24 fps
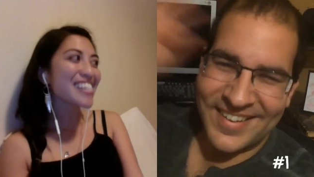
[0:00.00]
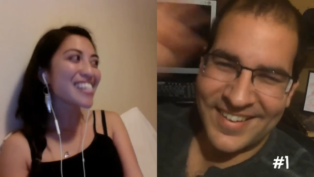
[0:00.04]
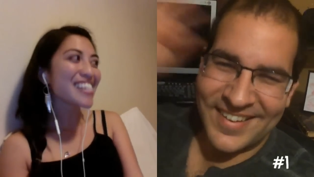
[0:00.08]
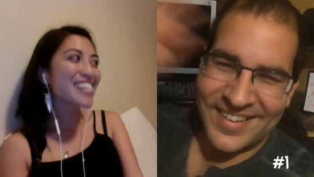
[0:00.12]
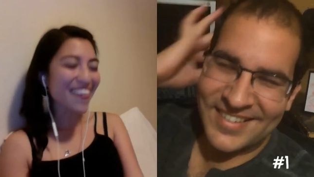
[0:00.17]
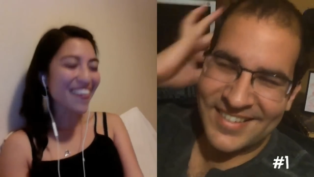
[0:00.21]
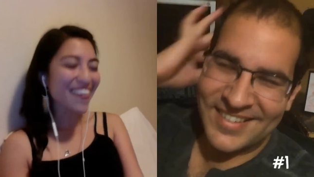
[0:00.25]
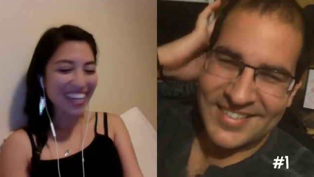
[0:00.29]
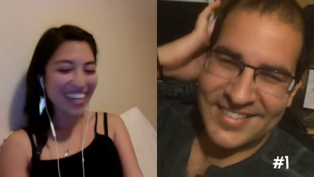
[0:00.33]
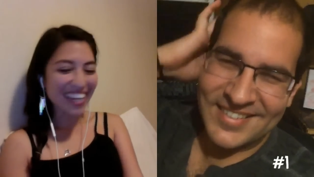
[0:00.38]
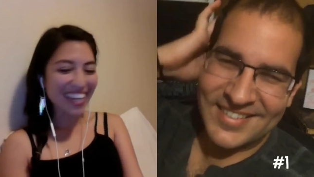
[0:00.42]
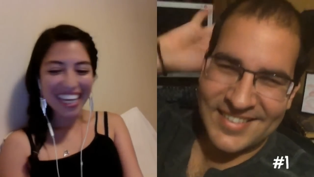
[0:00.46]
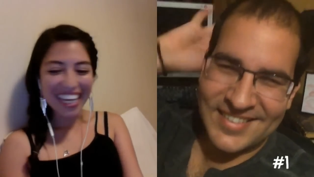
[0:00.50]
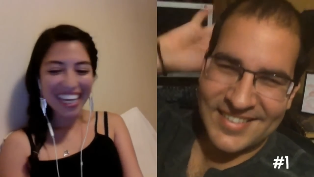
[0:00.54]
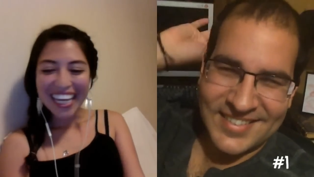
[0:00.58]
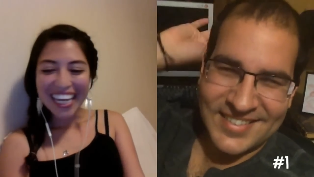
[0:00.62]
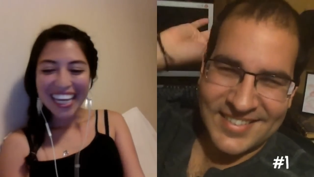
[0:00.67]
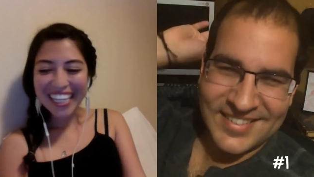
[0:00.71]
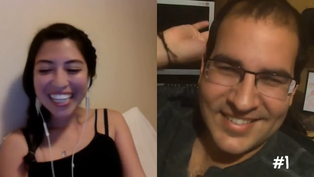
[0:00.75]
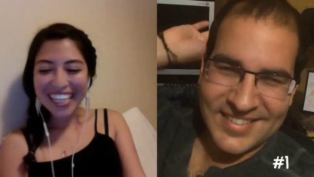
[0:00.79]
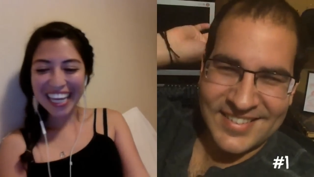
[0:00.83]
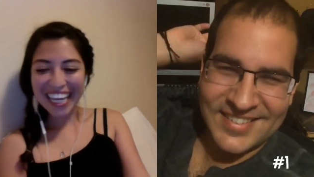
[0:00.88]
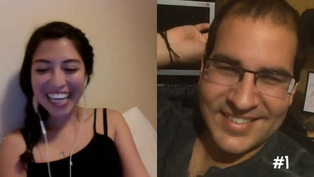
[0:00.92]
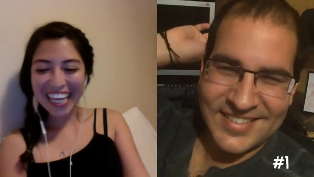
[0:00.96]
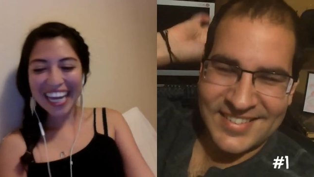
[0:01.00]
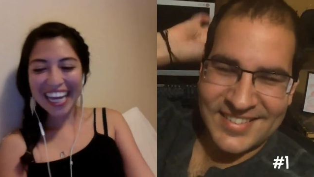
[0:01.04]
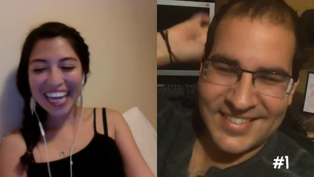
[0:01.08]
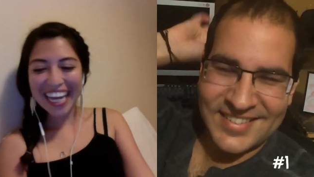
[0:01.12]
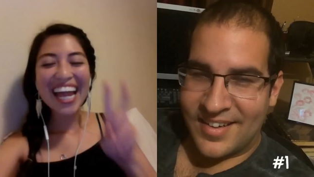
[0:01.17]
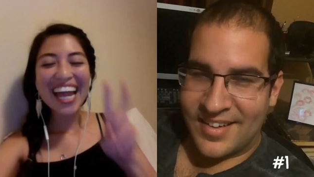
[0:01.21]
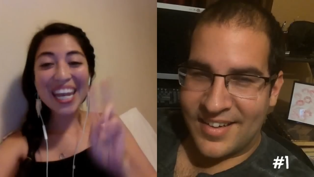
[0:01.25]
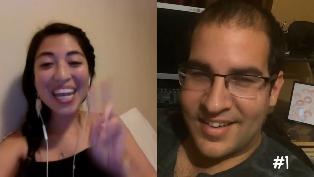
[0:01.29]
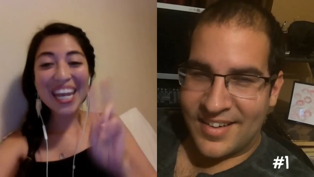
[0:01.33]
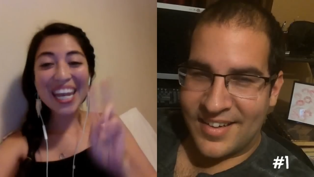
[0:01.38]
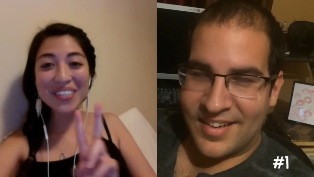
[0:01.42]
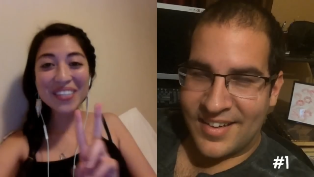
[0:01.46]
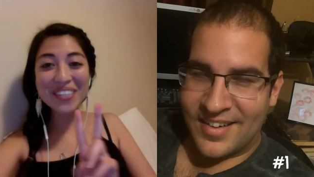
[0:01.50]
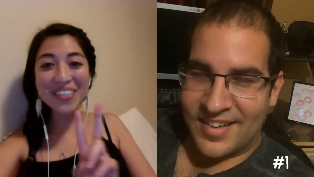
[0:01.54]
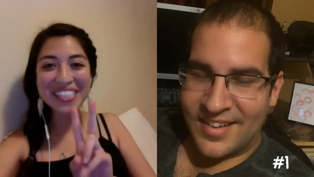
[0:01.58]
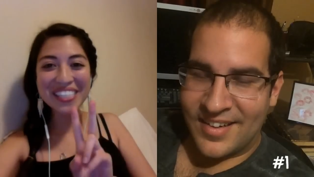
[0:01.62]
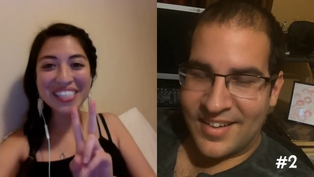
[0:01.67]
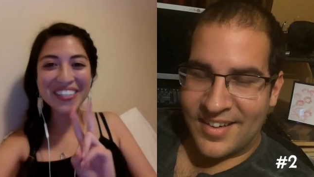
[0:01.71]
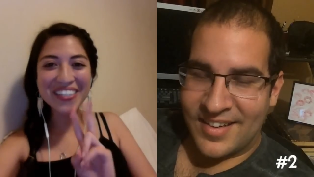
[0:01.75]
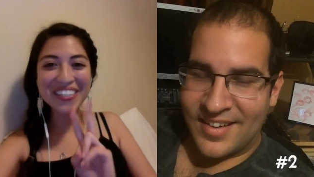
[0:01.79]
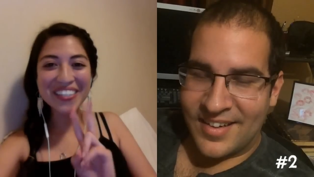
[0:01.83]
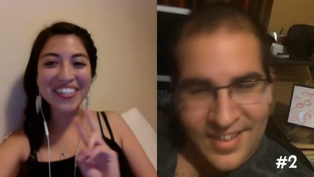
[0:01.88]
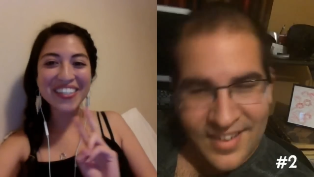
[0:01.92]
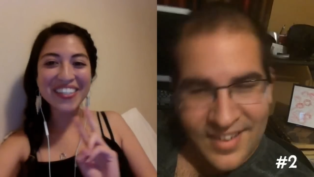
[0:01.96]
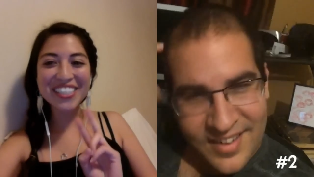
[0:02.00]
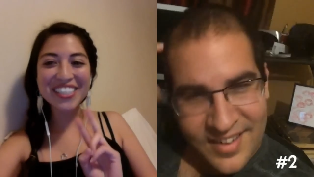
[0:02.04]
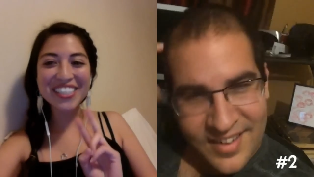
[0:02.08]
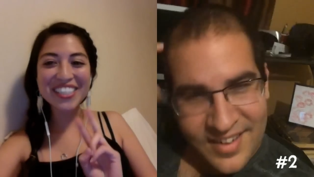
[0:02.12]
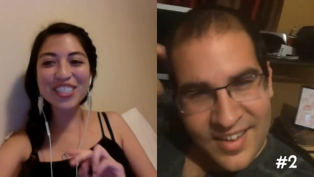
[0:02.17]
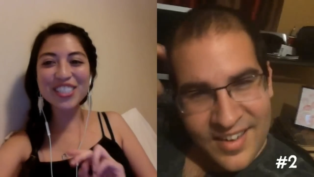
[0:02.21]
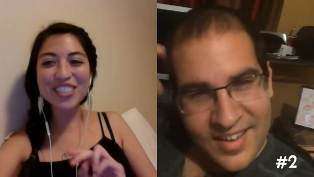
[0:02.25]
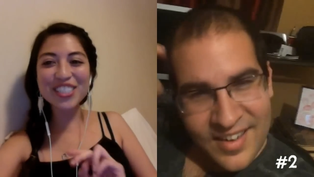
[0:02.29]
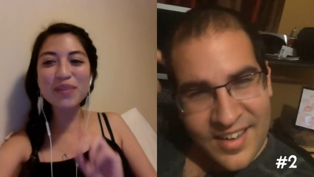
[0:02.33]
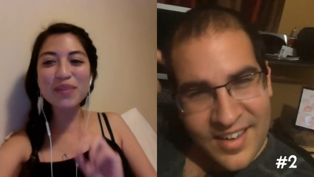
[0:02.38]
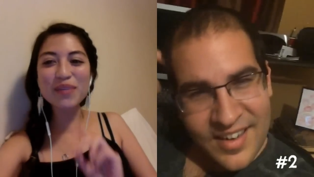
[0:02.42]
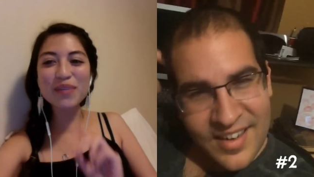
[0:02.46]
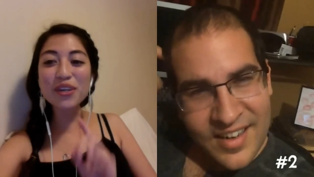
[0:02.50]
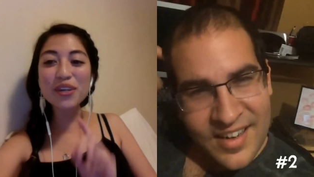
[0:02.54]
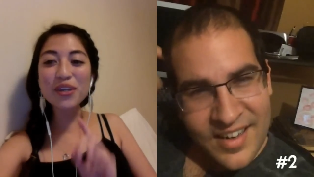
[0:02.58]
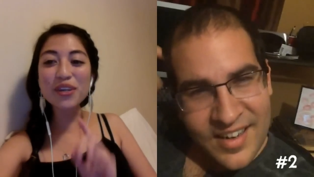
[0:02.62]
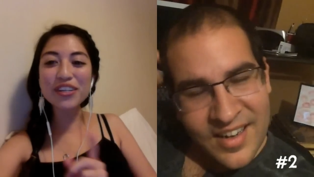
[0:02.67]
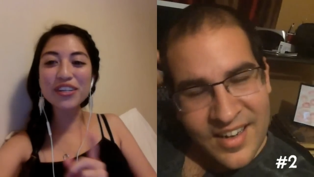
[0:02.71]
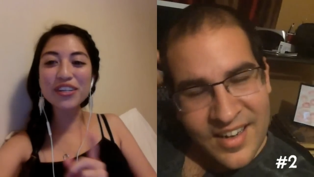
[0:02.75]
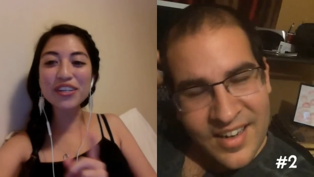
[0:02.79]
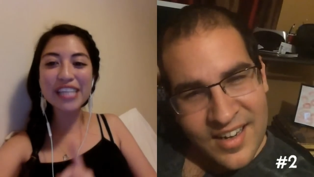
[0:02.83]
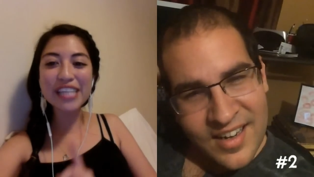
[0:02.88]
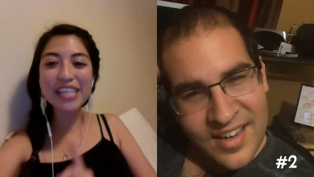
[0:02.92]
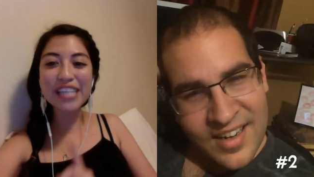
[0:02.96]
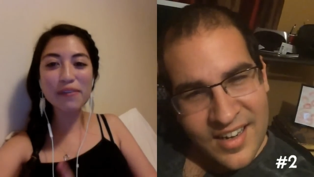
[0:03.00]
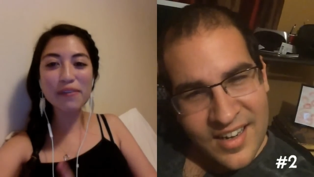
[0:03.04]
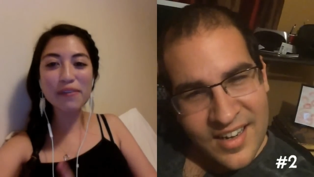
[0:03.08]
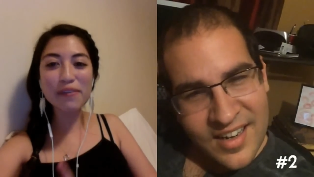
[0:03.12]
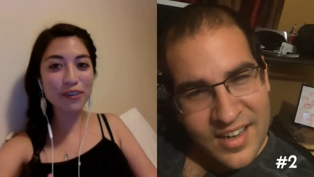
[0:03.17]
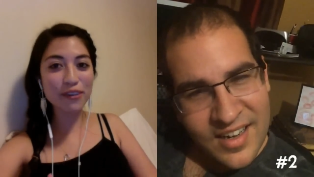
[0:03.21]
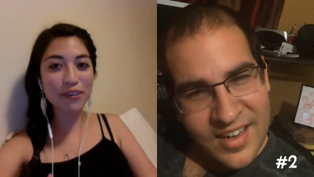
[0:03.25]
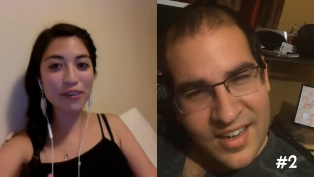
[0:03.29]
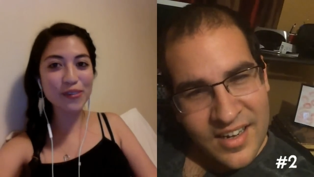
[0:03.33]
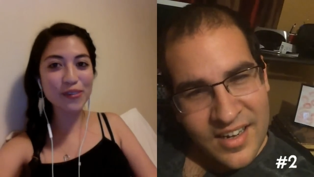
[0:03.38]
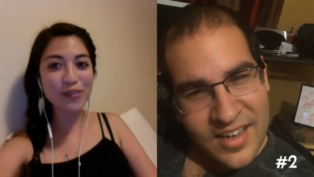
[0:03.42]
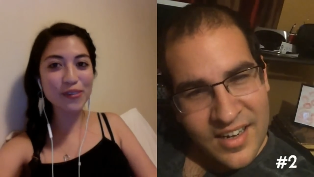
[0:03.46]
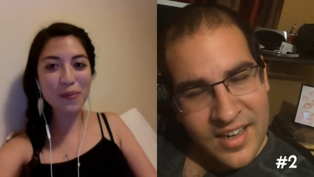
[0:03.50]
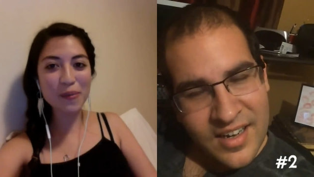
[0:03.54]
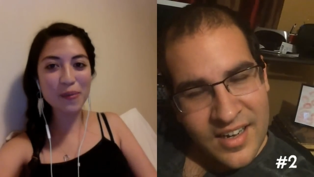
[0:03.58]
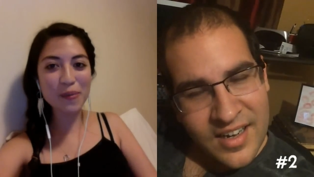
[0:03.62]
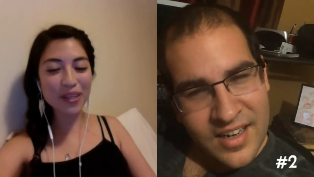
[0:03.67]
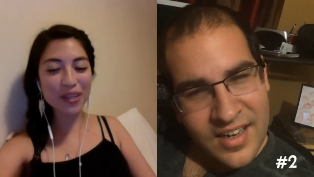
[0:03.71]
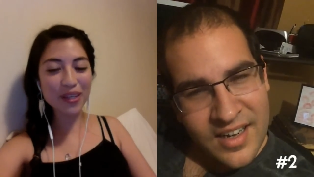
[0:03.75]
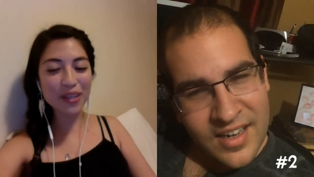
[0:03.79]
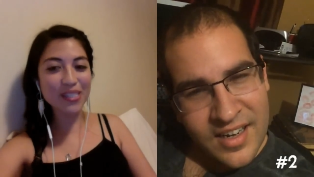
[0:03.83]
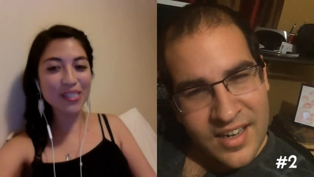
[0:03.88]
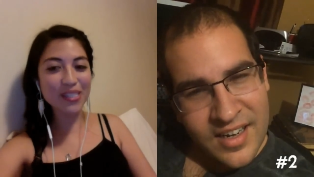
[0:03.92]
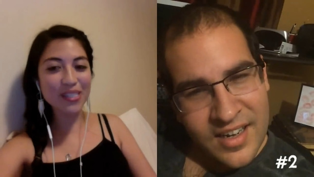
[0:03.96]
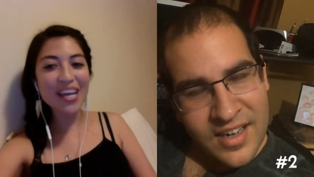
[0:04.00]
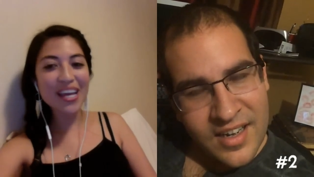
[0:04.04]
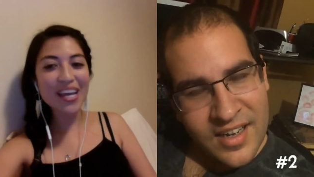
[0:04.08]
Speaker 1: Sorry. Yeah. Number two, you should mute yourself before screaming because